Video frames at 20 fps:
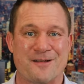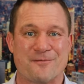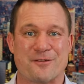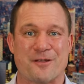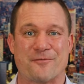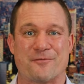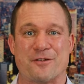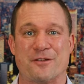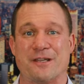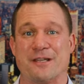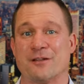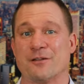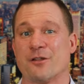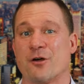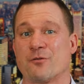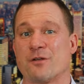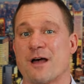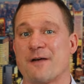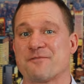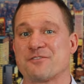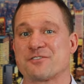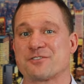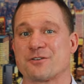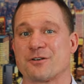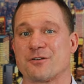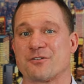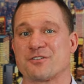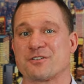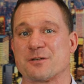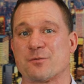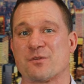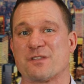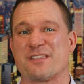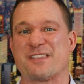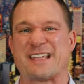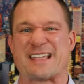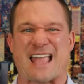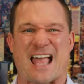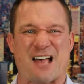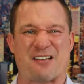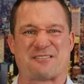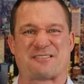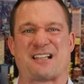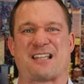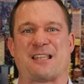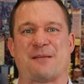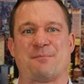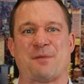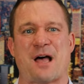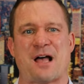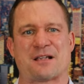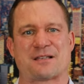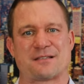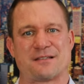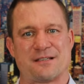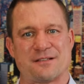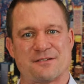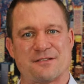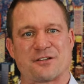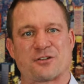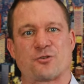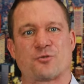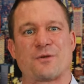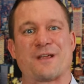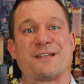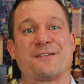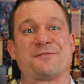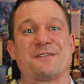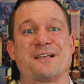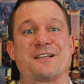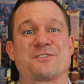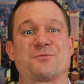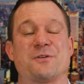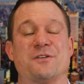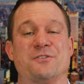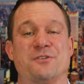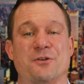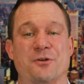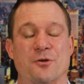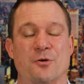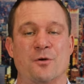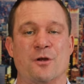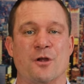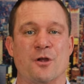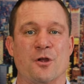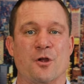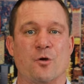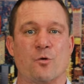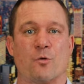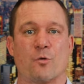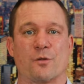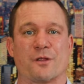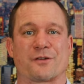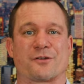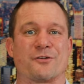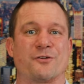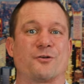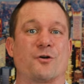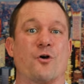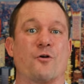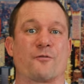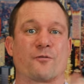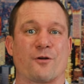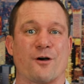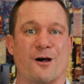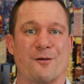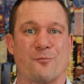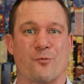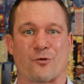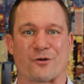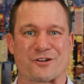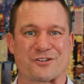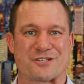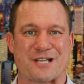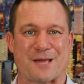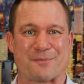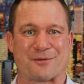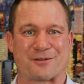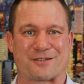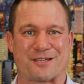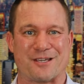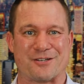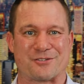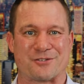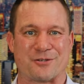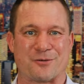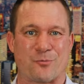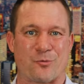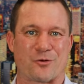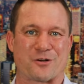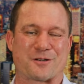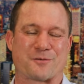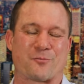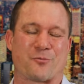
If you need a loan officer or someone to think outside the box, these are the creative things we do when we look at your overall mortgage application, mortgage